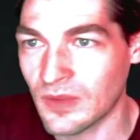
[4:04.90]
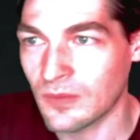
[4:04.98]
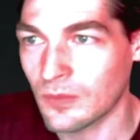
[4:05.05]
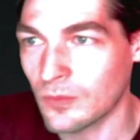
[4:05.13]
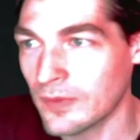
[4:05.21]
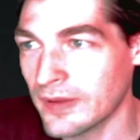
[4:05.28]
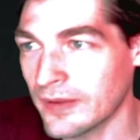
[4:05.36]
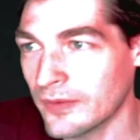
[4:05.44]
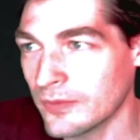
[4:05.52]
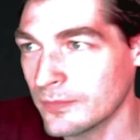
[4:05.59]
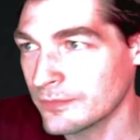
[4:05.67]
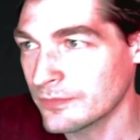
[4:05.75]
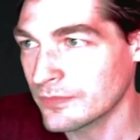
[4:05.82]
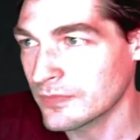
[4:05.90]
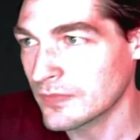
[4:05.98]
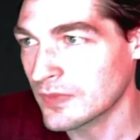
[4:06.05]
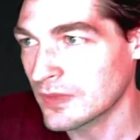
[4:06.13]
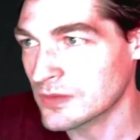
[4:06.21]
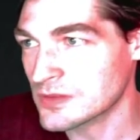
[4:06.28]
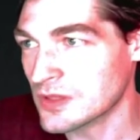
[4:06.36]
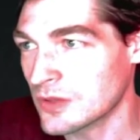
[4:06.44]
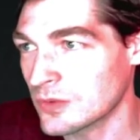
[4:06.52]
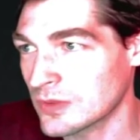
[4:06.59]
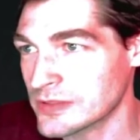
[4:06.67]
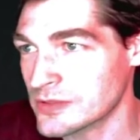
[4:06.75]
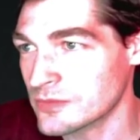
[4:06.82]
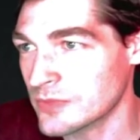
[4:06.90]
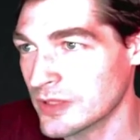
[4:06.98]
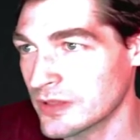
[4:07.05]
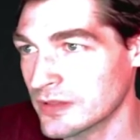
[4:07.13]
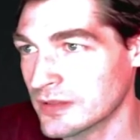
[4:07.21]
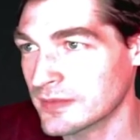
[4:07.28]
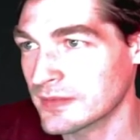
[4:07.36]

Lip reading: Well, there's Coalition Relic,